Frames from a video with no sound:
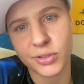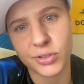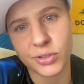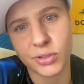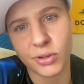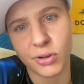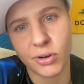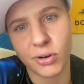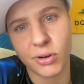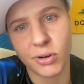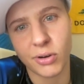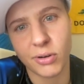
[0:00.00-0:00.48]

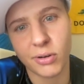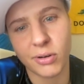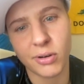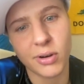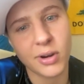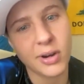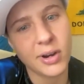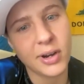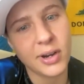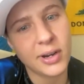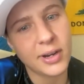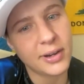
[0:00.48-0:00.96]
So
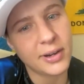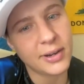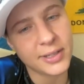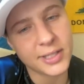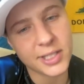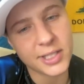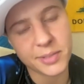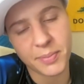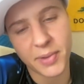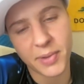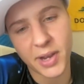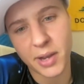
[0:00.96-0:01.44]

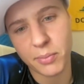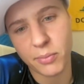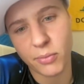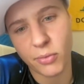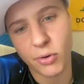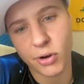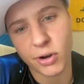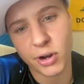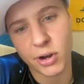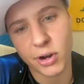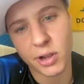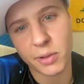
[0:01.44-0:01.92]
it's my
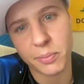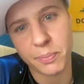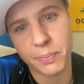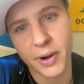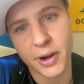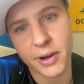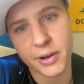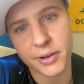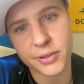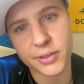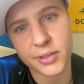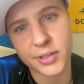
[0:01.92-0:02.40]
moral
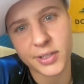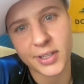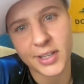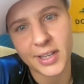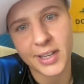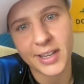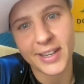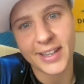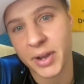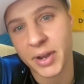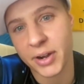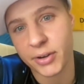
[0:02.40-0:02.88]
part.
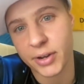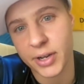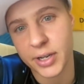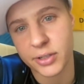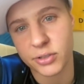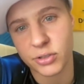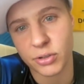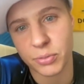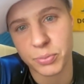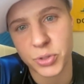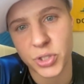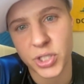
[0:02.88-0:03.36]
American
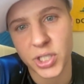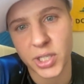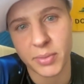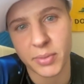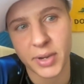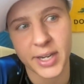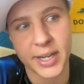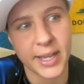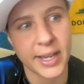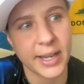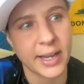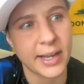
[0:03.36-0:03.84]
top team
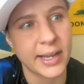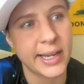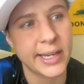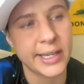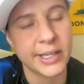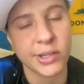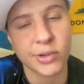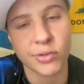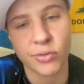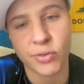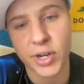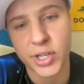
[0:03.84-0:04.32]
and I
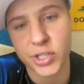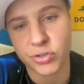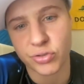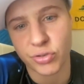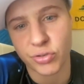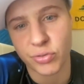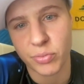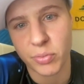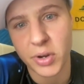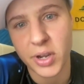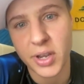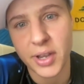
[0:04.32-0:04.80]
clean in
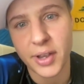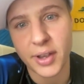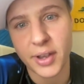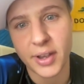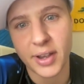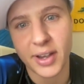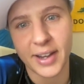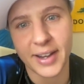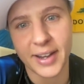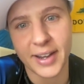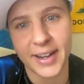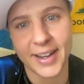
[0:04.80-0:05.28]
restroom.
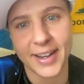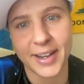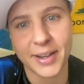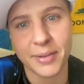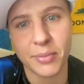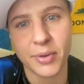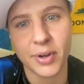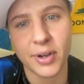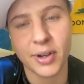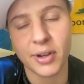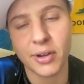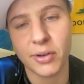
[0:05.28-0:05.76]
I'm
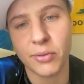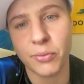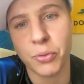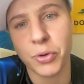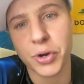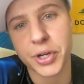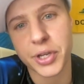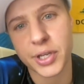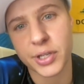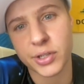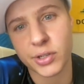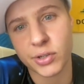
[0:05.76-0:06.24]

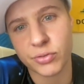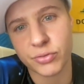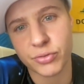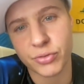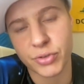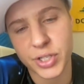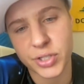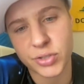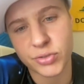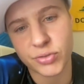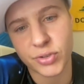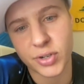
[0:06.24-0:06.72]
working in
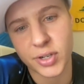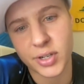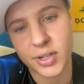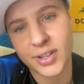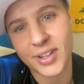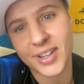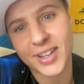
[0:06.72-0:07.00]
restaurant.